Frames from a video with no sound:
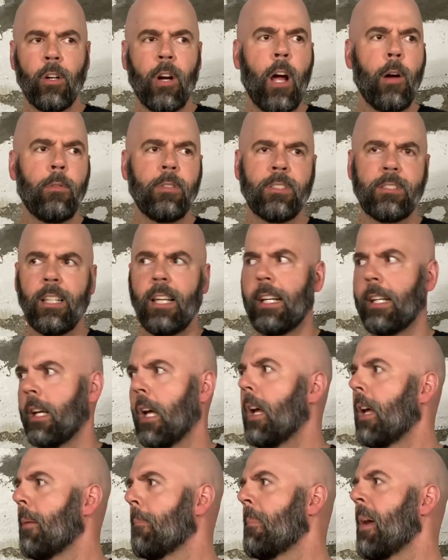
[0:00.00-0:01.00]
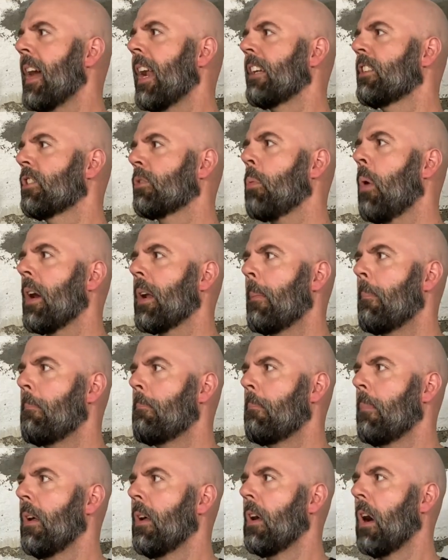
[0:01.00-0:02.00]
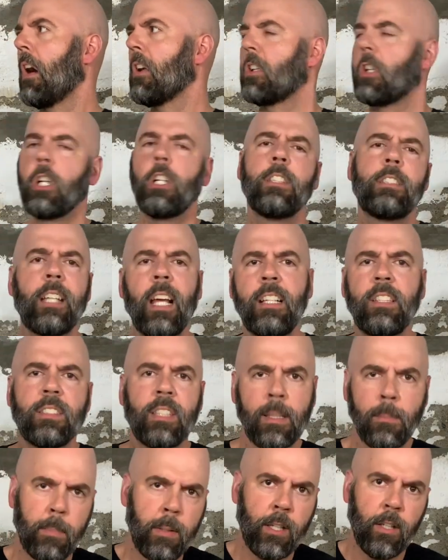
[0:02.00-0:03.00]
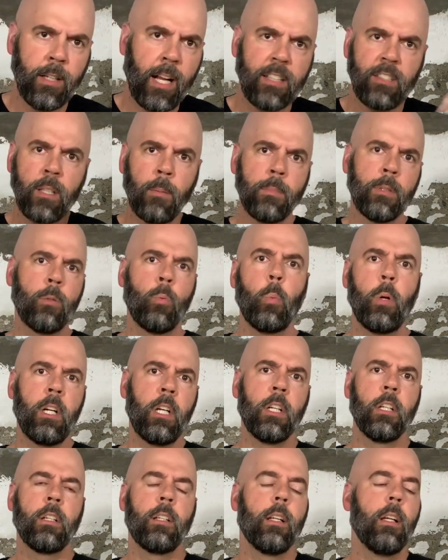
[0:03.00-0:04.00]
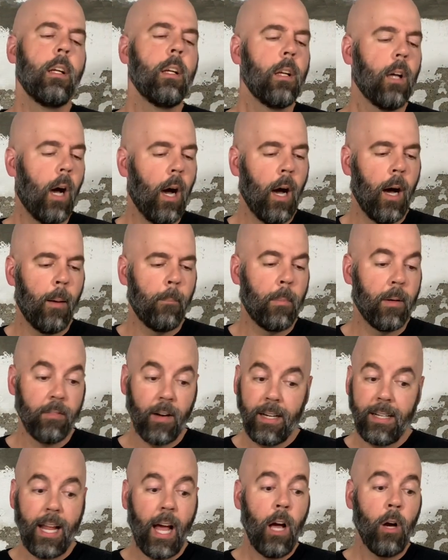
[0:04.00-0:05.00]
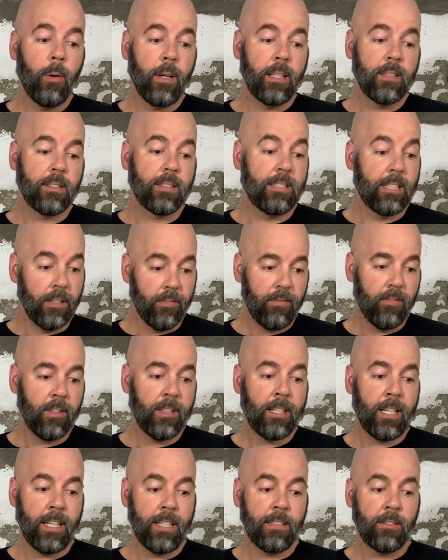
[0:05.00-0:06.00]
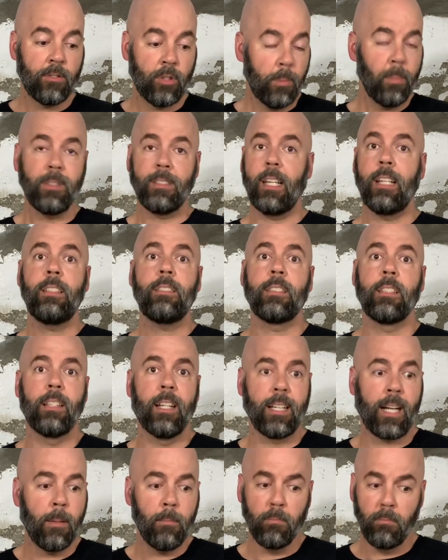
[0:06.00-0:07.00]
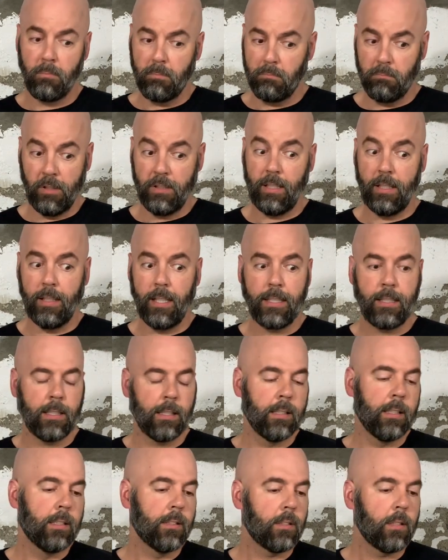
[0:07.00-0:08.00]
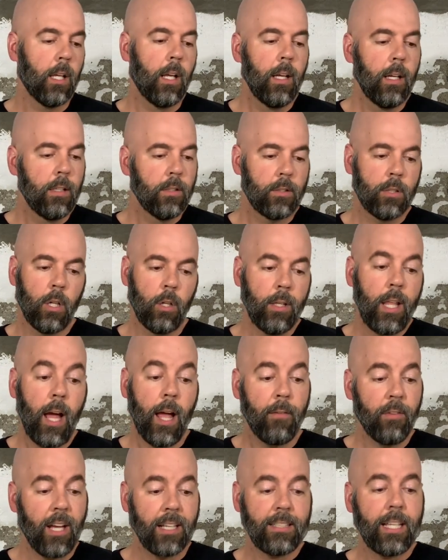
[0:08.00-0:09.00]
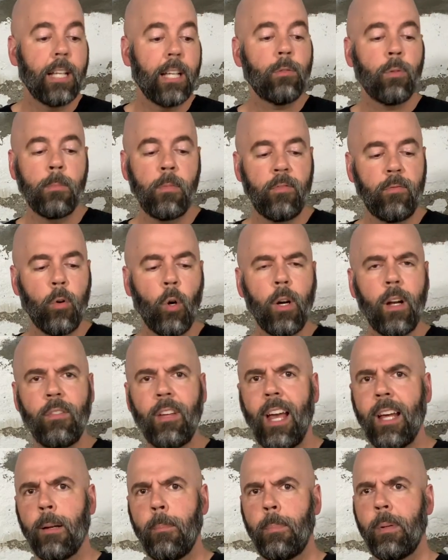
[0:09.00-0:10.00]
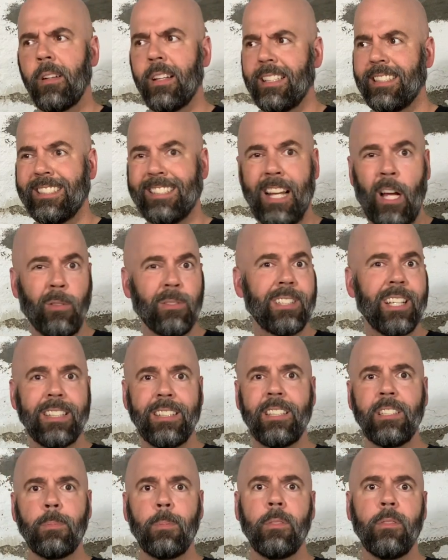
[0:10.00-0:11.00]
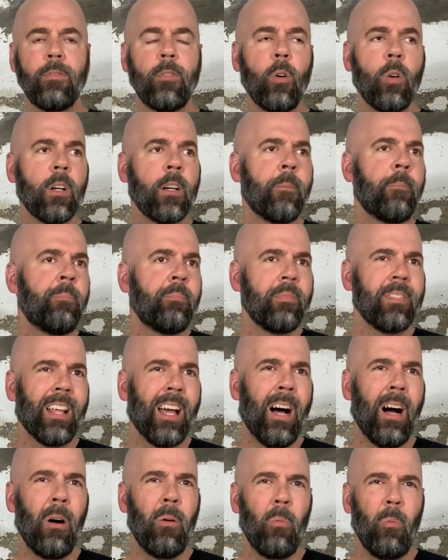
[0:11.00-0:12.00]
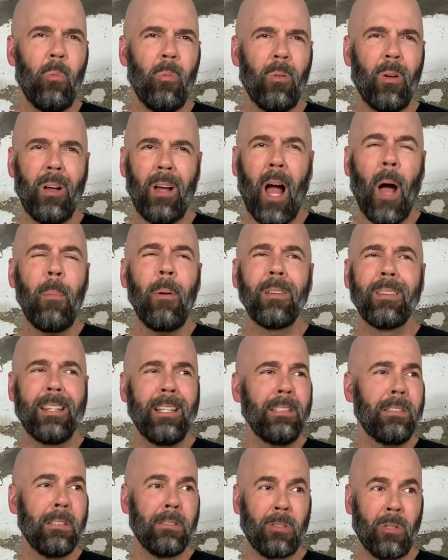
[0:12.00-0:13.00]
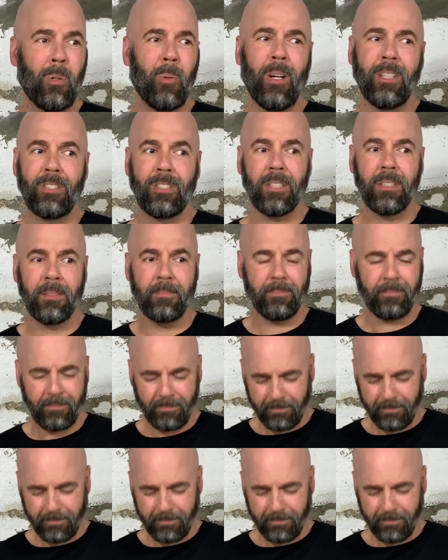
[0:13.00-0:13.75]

was like, man, I just want a good tasting beer, not something weird. But right now it's different and super tasty. Like I'm really liking this. So yeah, have you guys had one before? Have you had a beer that sounds like this before? How about this as a question?